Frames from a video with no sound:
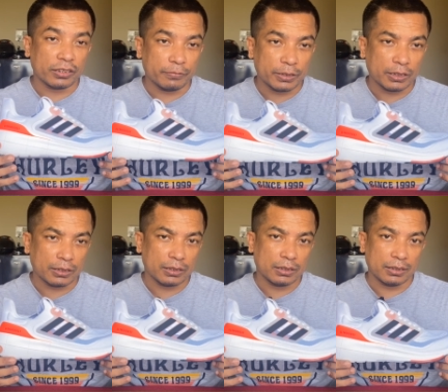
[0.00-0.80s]

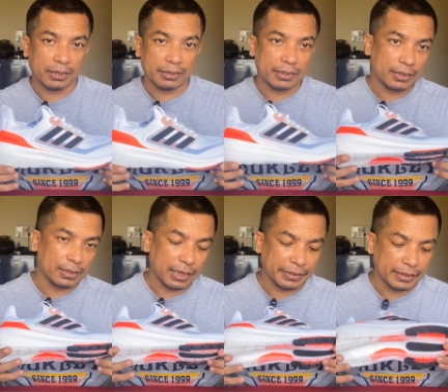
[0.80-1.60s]
revisions than just
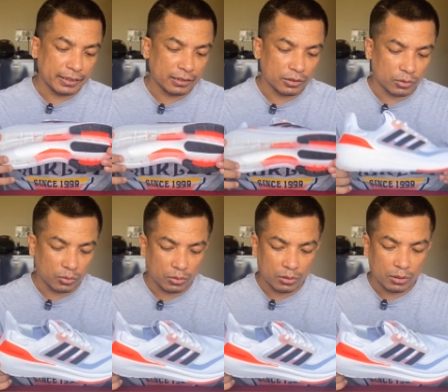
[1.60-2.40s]
lightening the
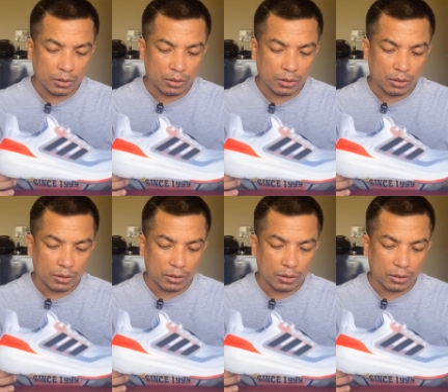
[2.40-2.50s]
sole.